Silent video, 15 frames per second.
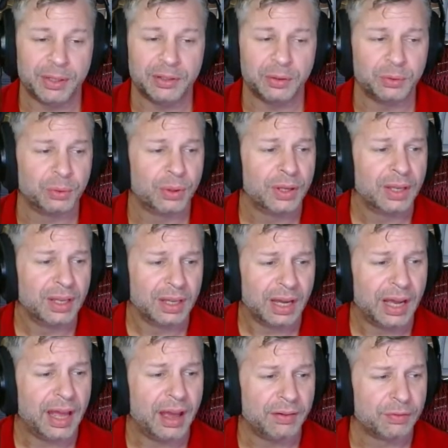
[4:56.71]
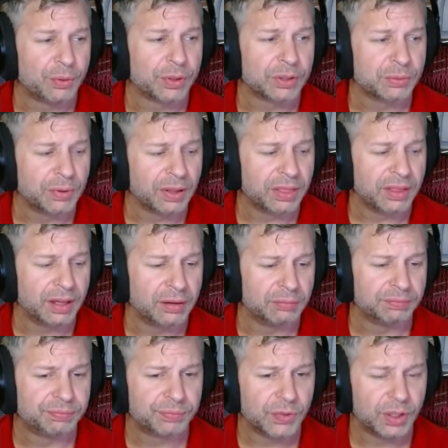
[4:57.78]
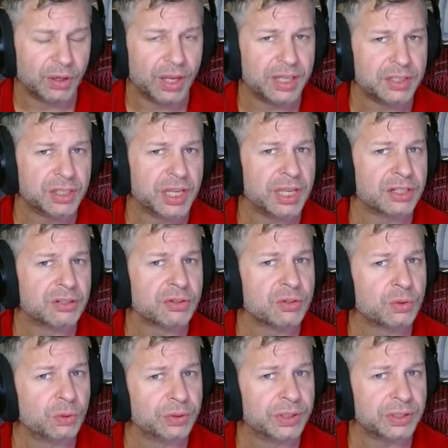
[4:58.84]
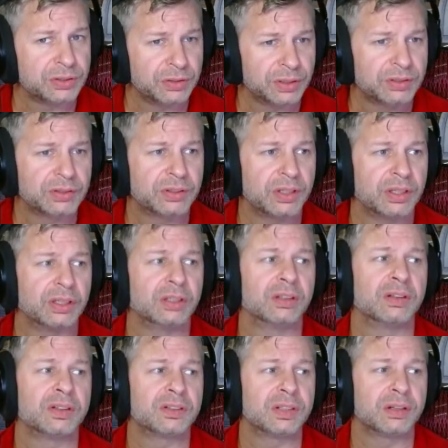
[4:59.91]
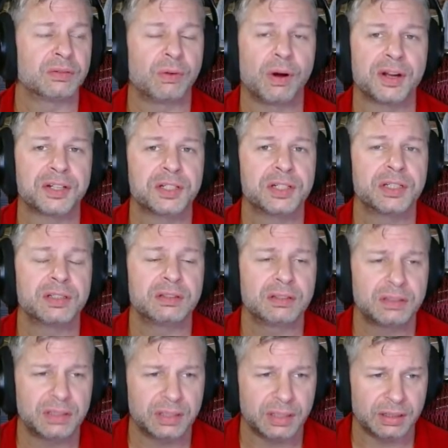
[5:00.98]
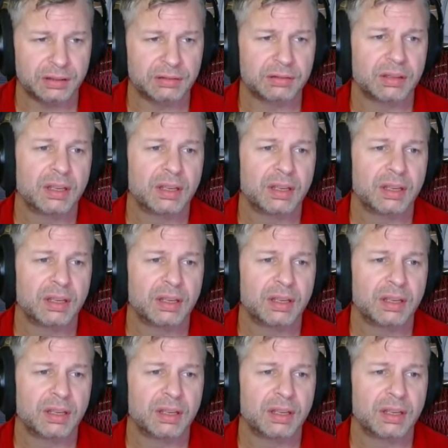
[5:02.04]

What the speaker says: I have worked with educational school districts in the state of Washington to get